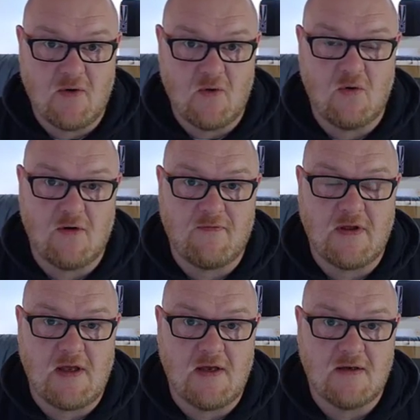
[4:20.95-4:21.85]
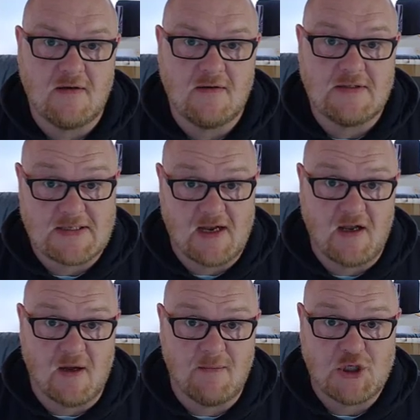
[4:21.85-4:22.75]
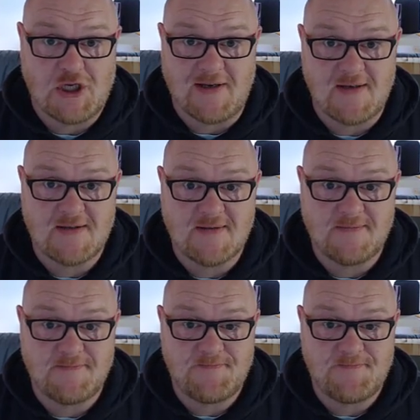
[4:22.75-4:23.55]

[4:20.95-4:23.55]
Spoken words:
all of the Scan and Cut machines.